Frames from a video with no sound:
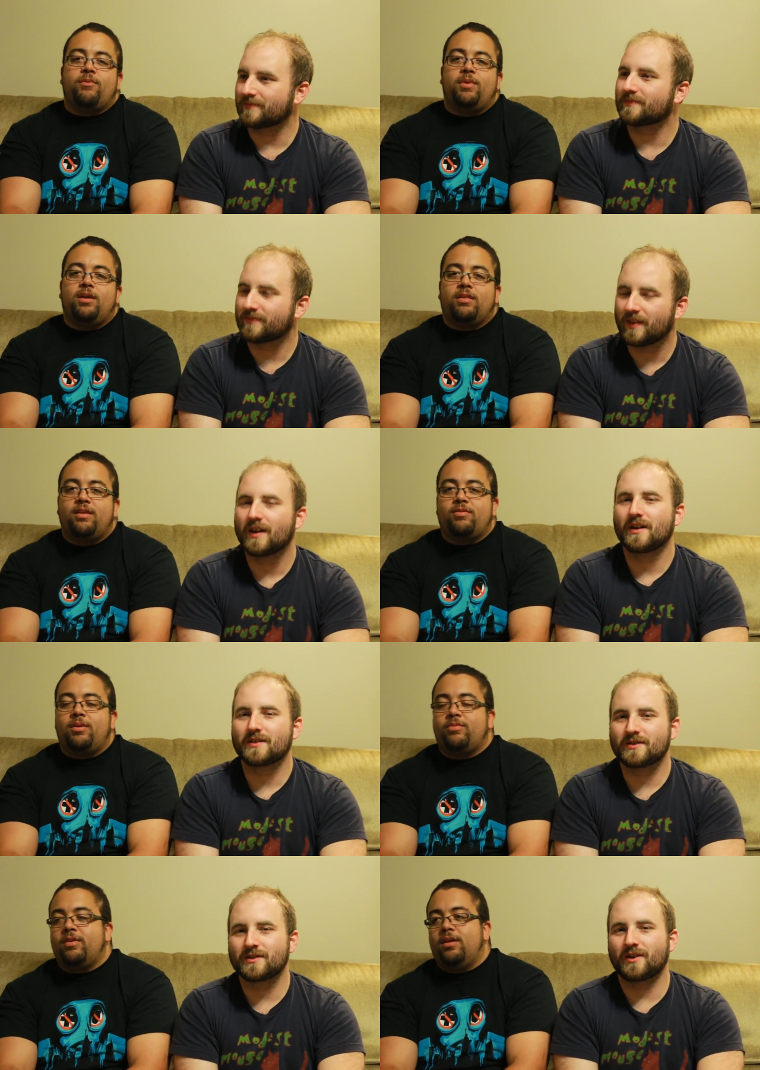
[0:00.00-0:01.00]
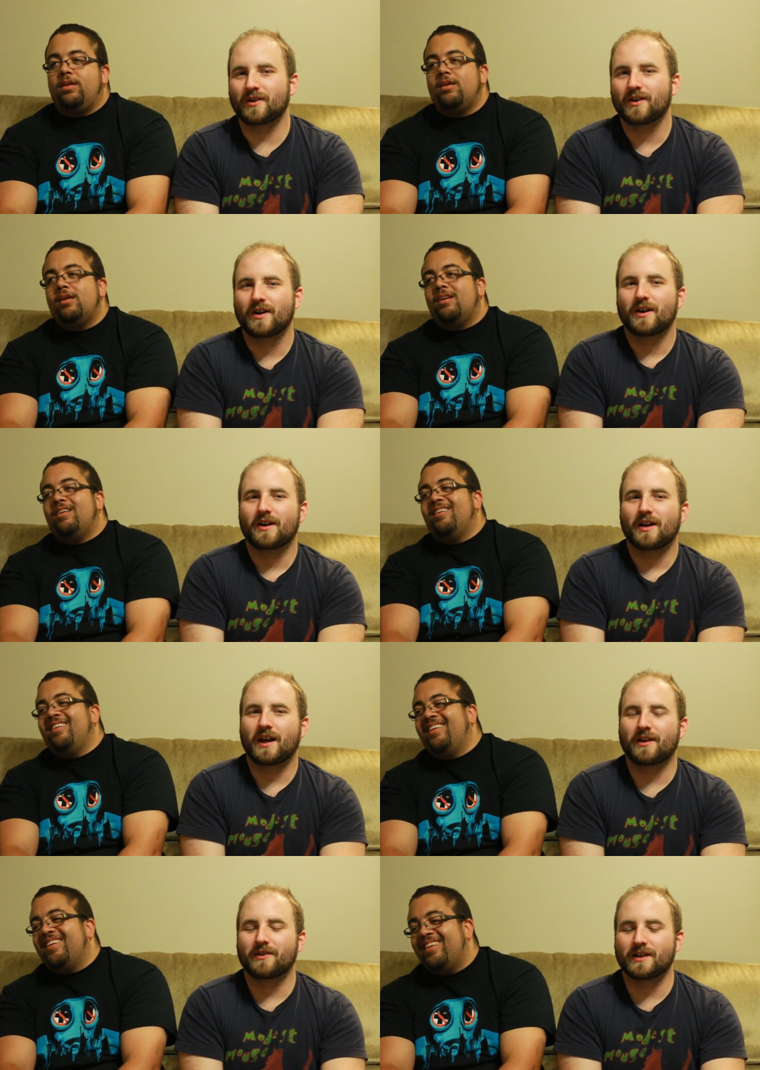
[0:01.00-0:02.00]
Speaker 1: for me. That's what I'm saying. So,
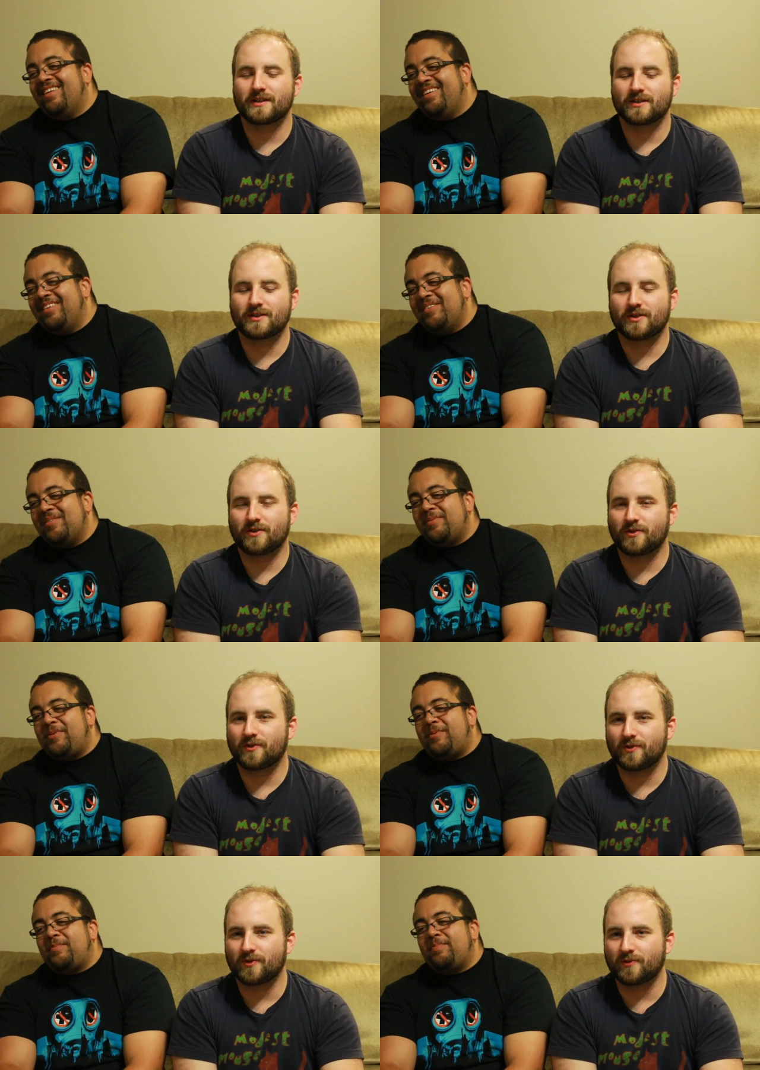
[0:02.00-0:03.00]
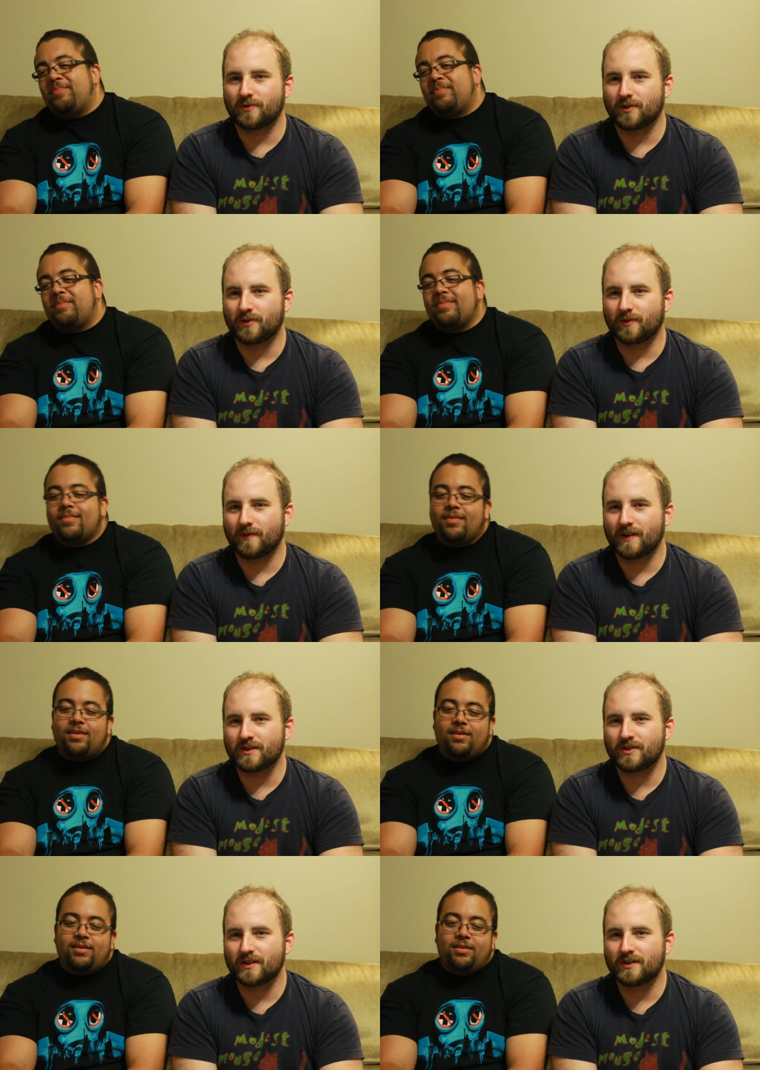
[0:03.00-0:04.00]
anyways, so we'll
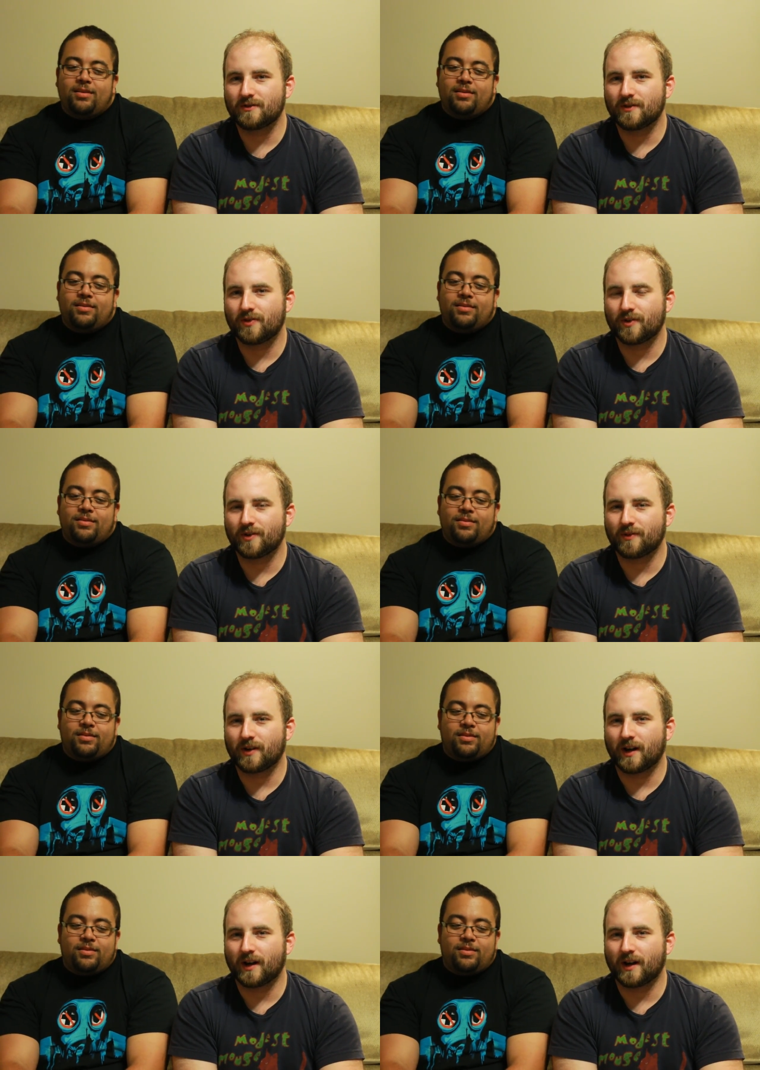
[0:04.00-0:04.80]
eventually do the third one.